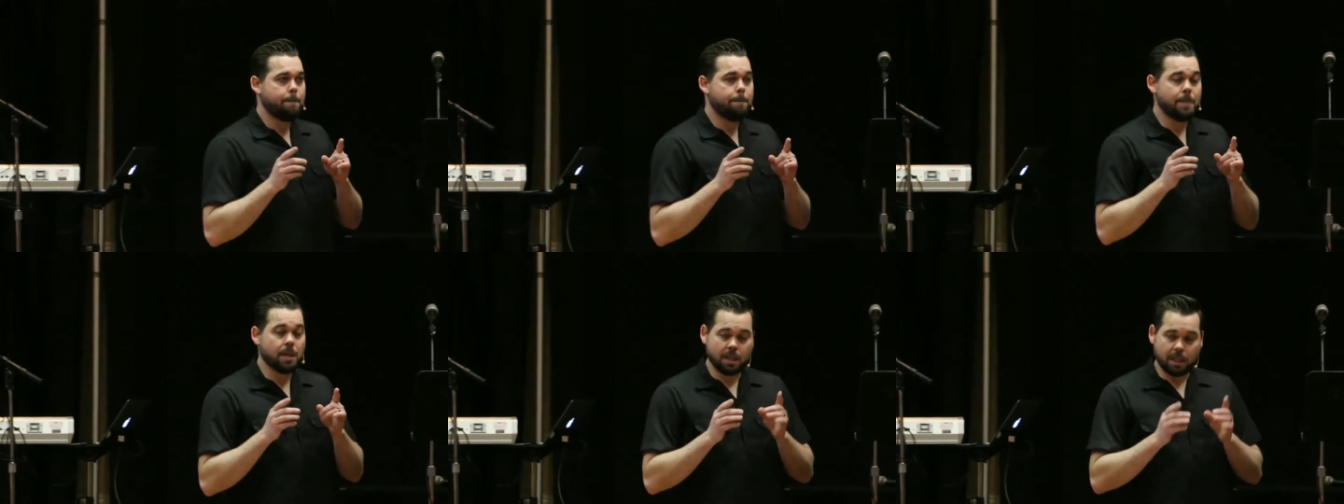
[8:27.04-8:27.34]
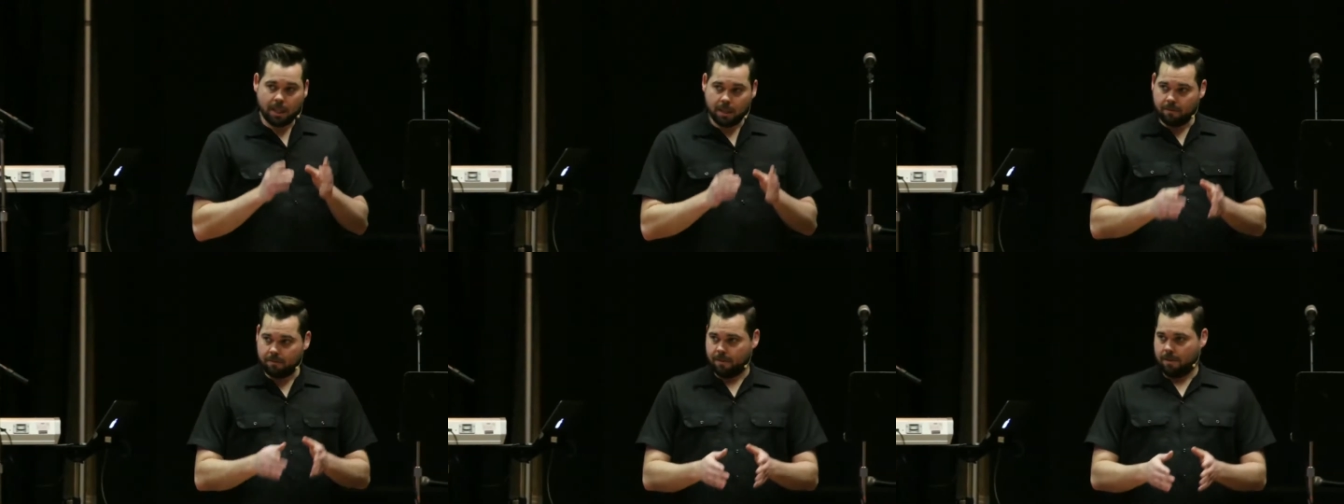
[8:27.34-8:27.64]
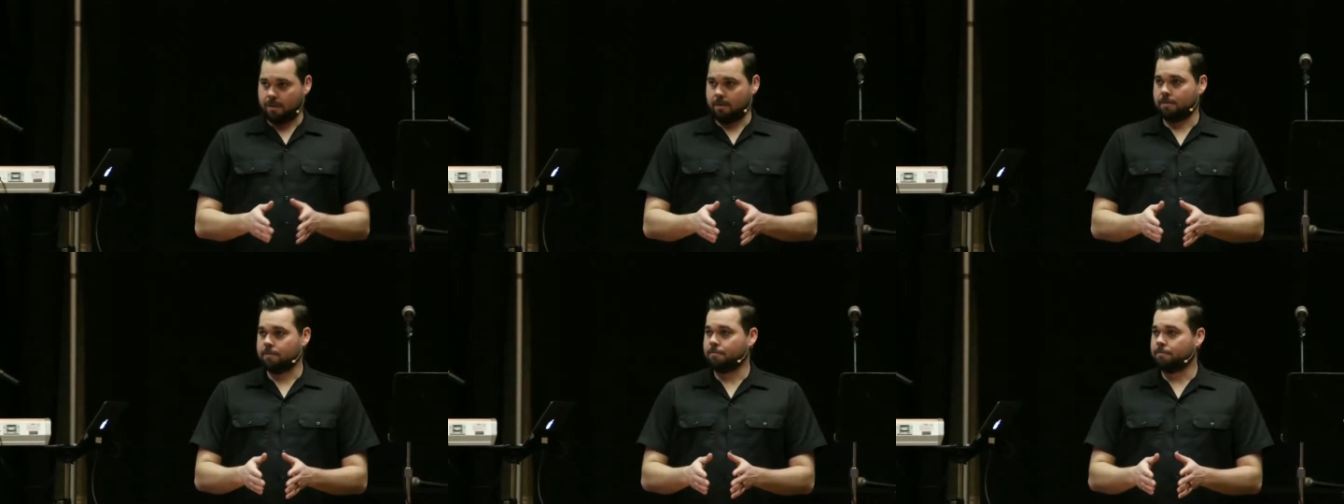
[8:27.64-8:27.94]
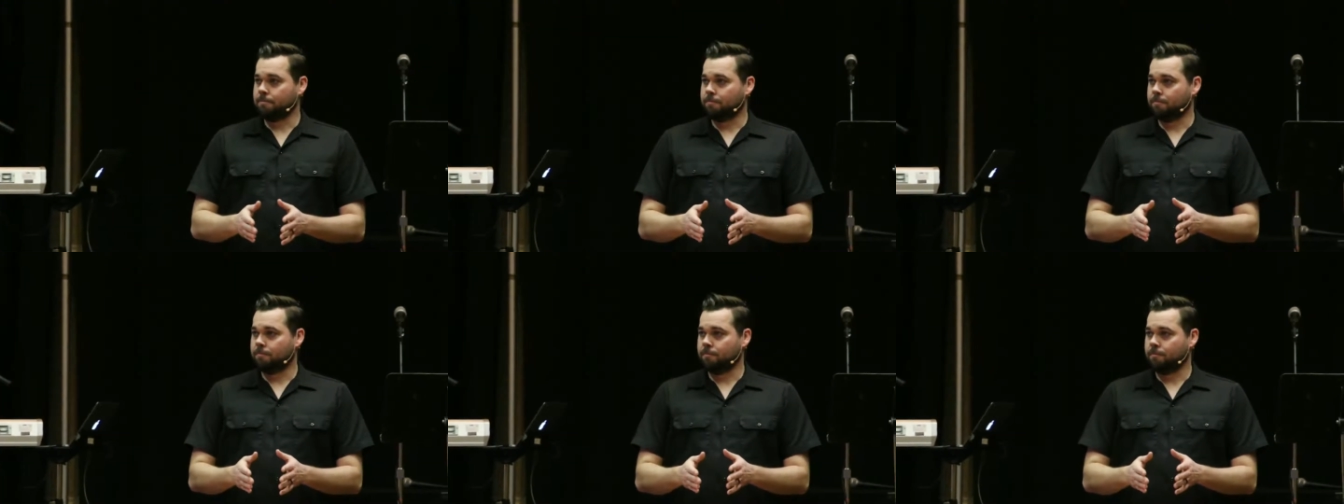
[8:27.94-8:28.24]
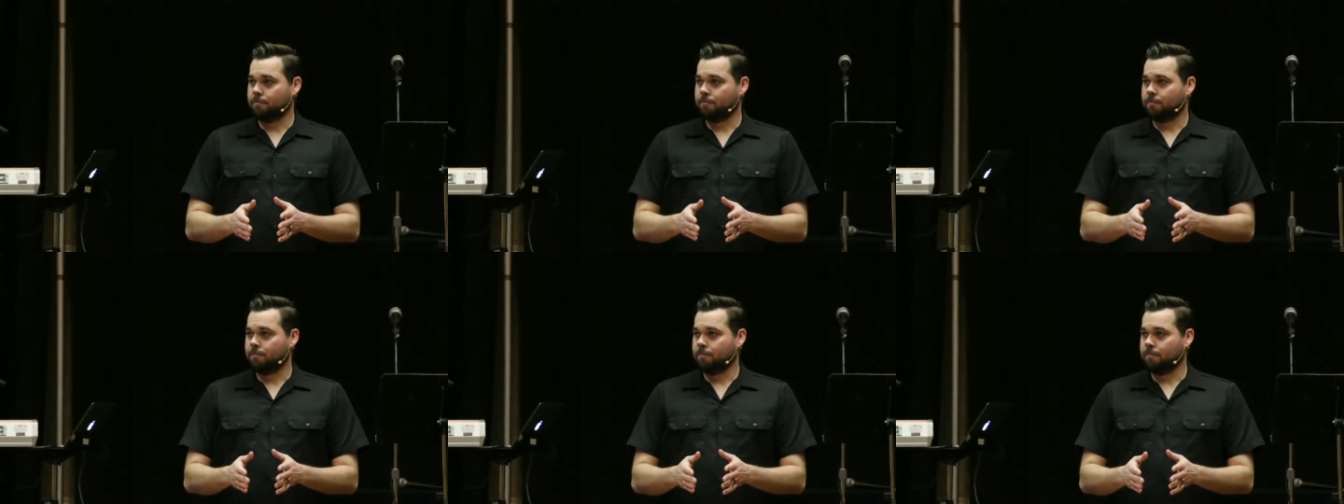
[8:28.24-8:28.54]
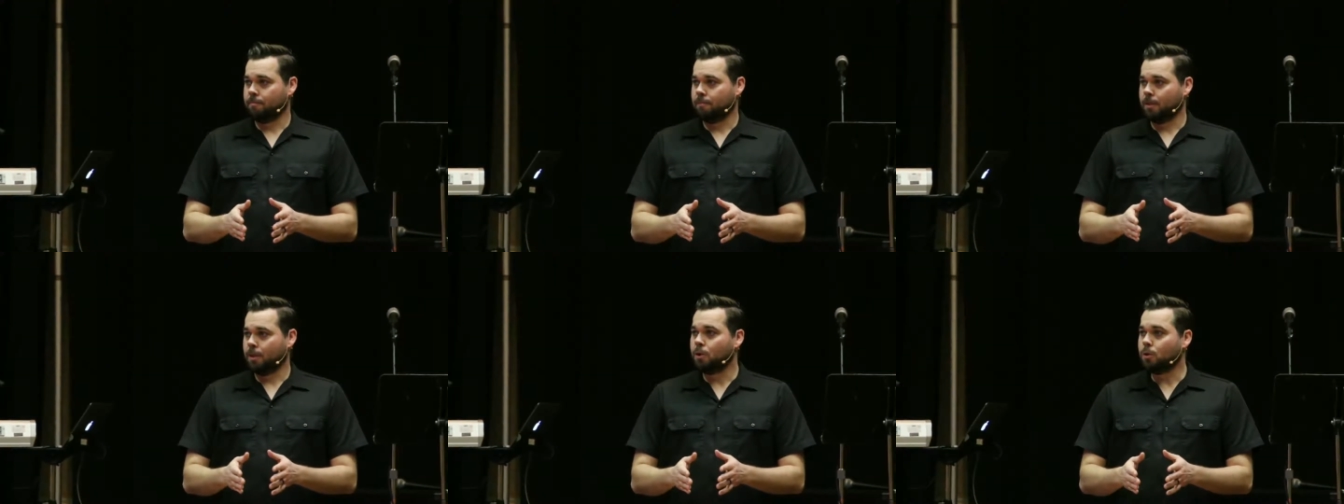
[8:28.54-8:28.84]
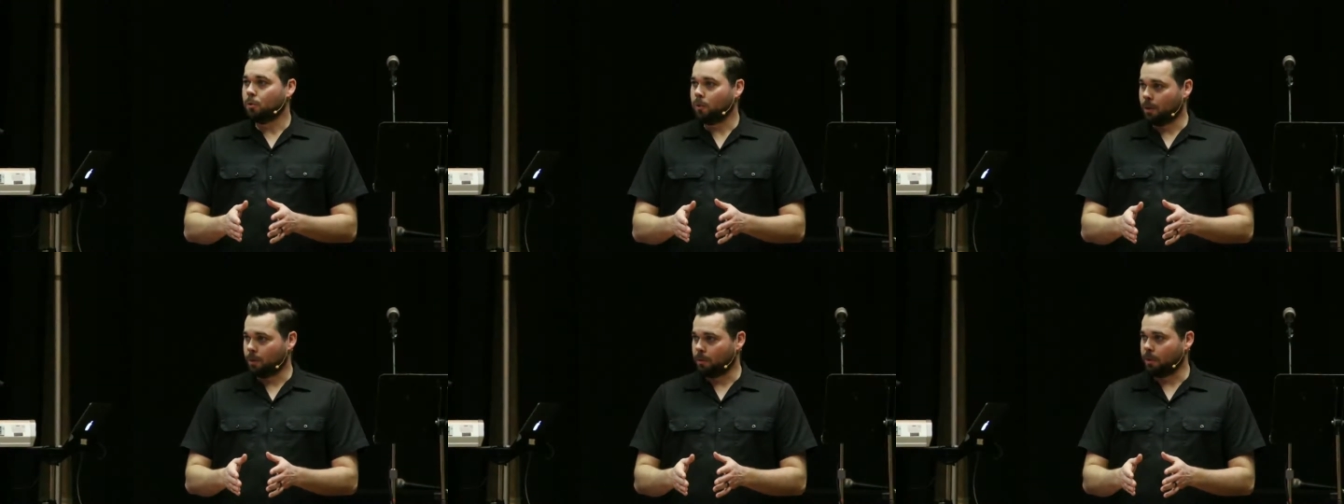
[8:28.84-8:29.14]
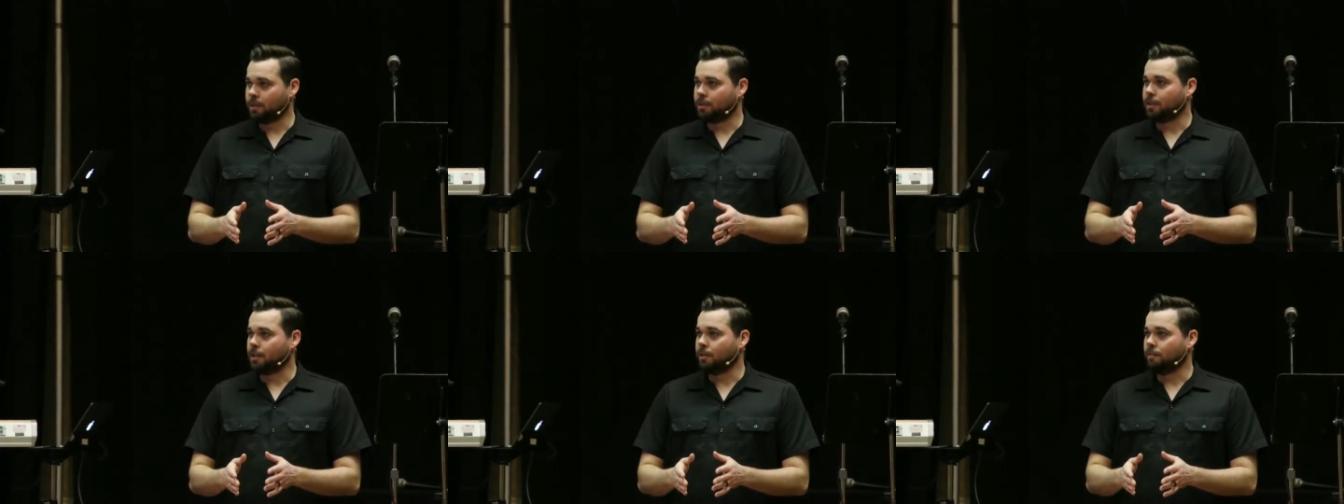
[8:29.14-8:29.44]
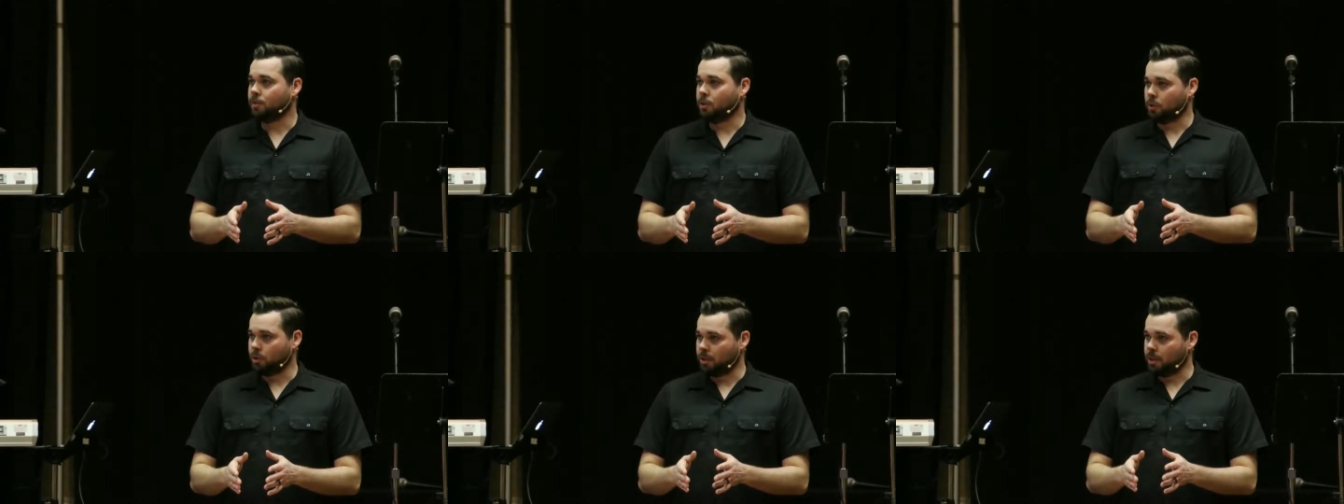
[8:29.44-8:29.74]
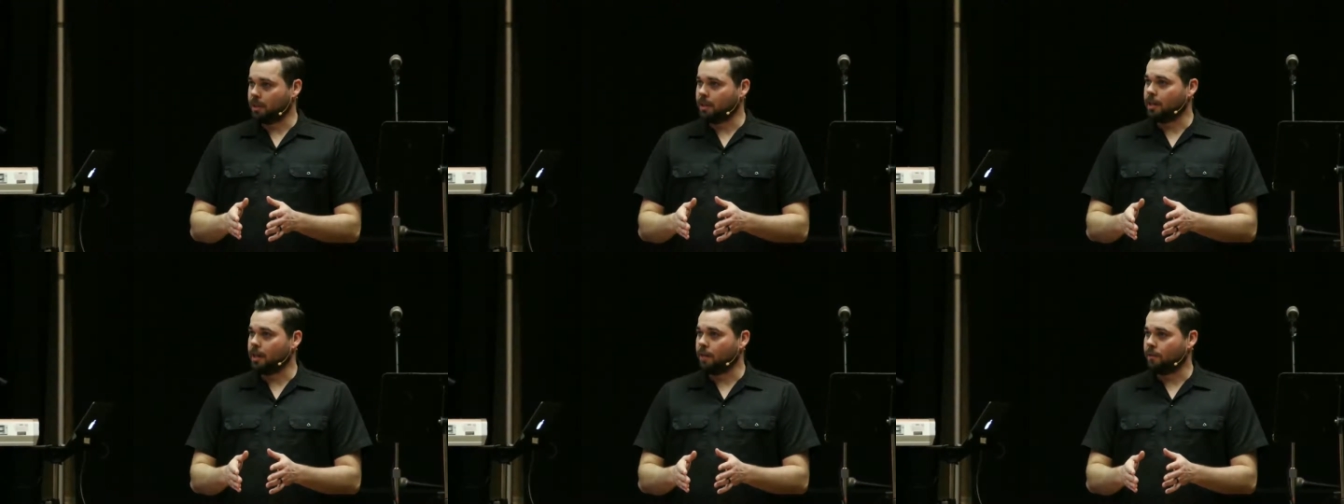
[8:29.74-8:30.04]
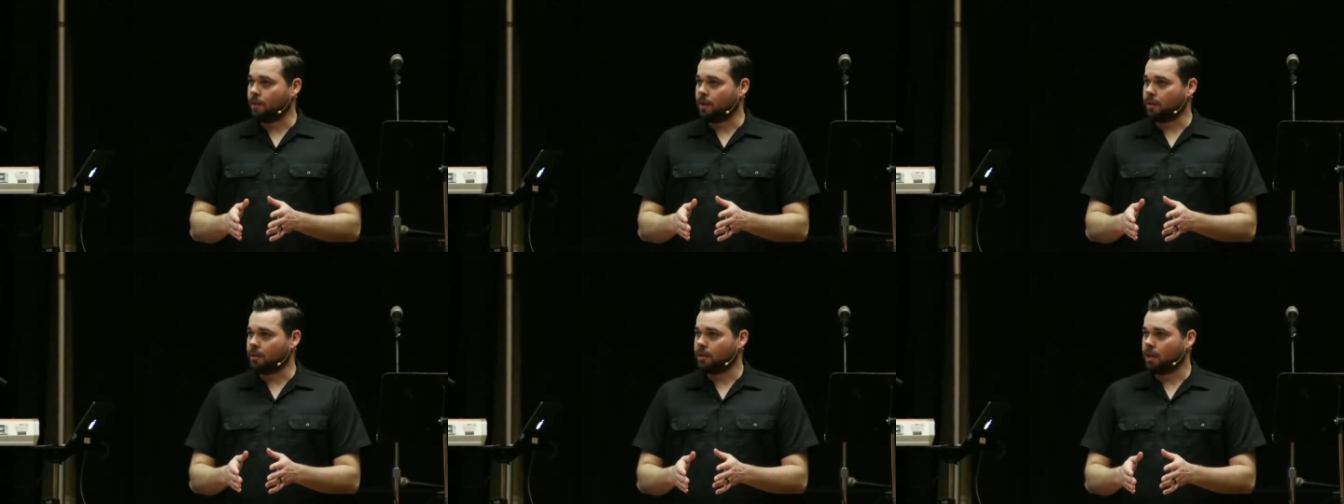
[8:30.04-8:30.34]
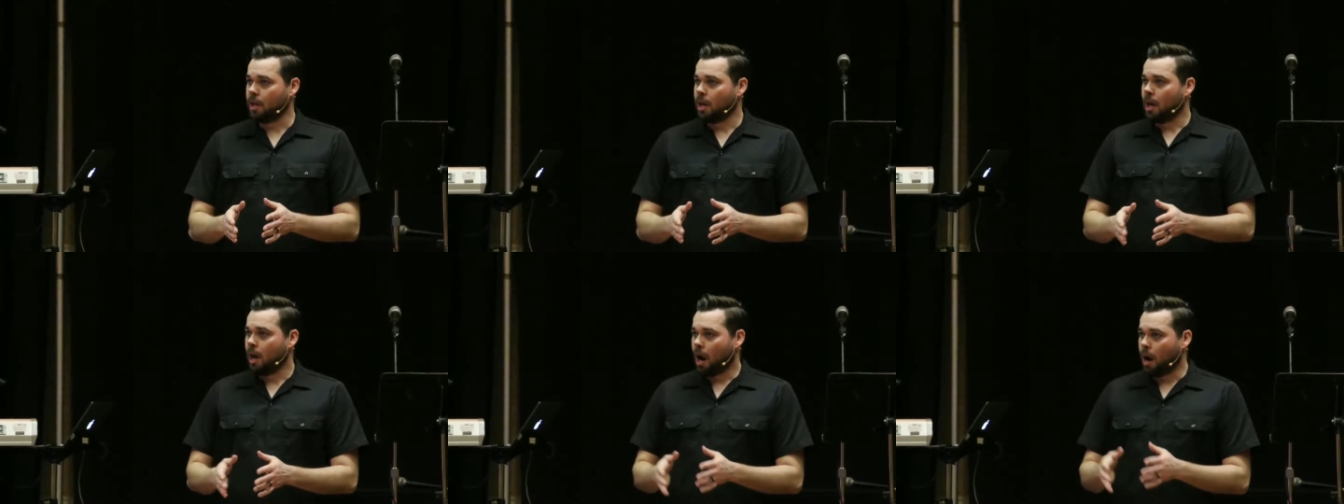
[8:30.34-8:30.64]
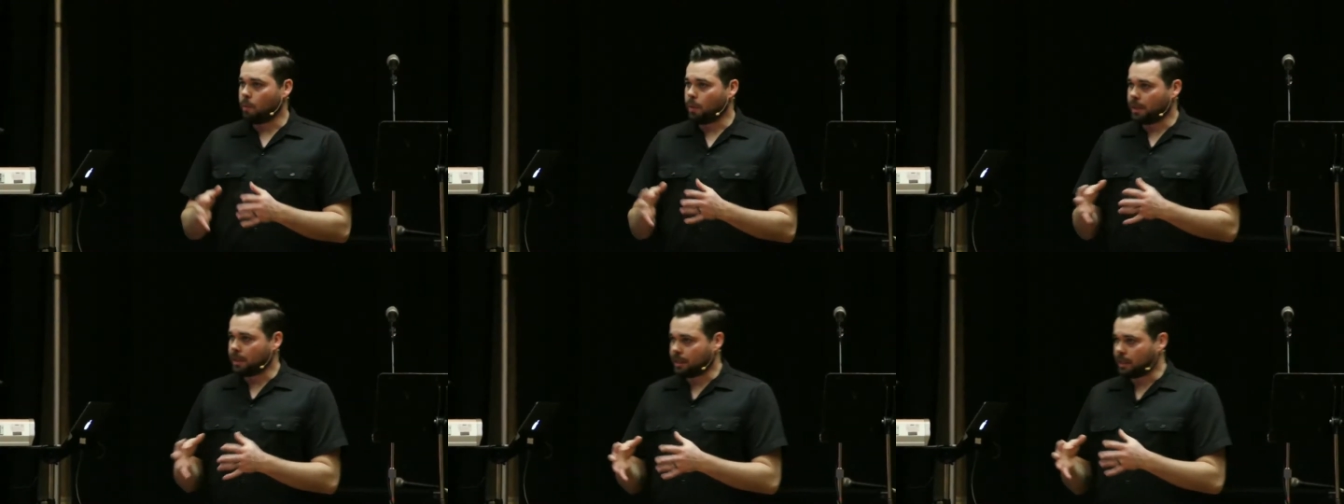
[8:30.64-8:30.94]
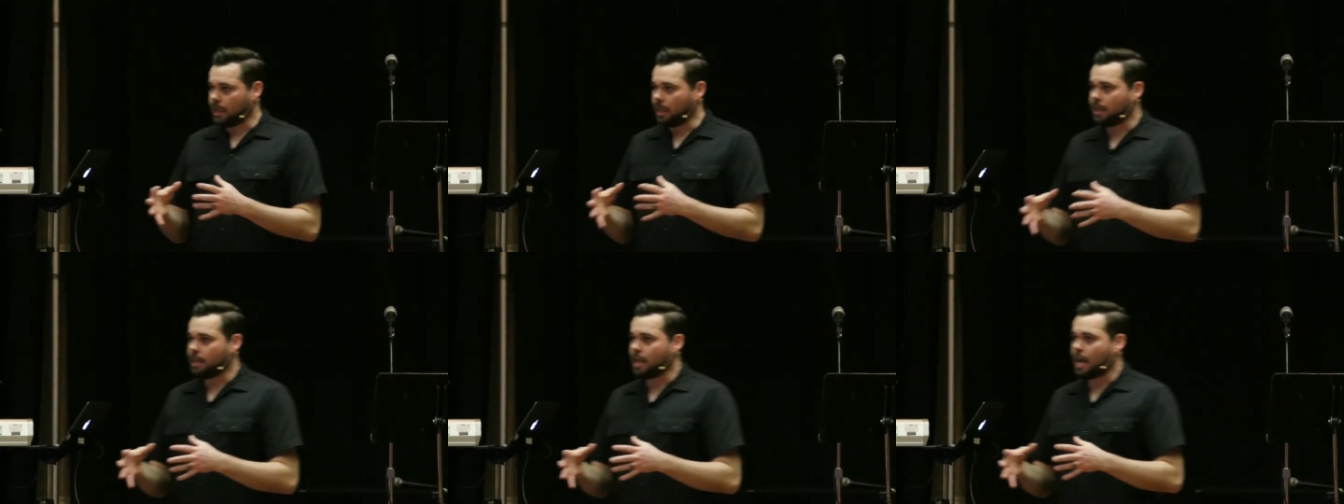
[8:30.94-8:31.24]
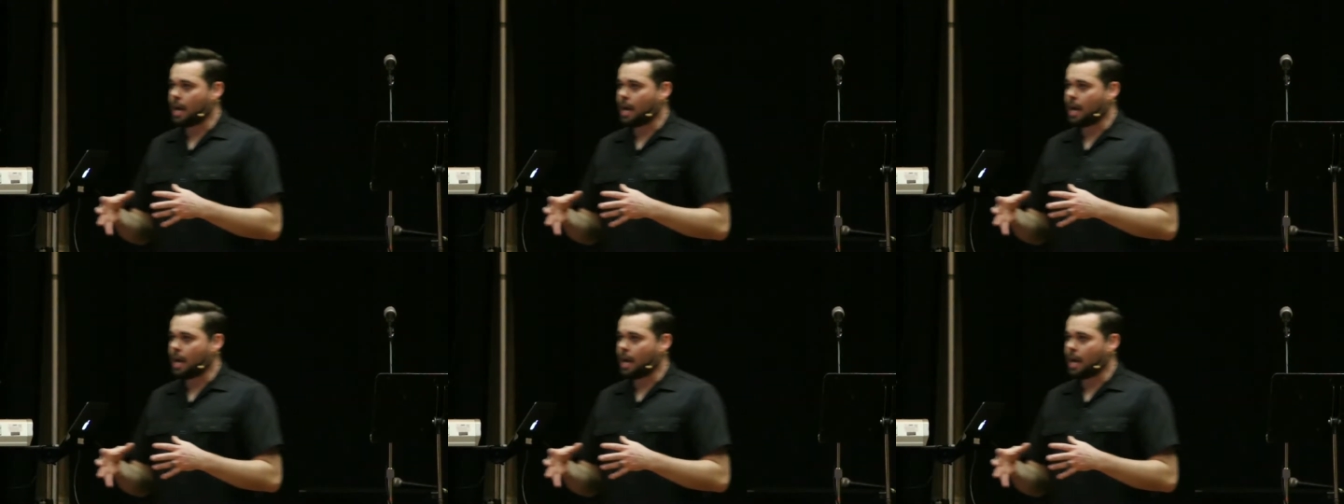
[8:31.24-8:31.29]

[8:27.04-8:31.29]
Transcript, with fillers: believing you will receive. Do you see the difference? Are we seeing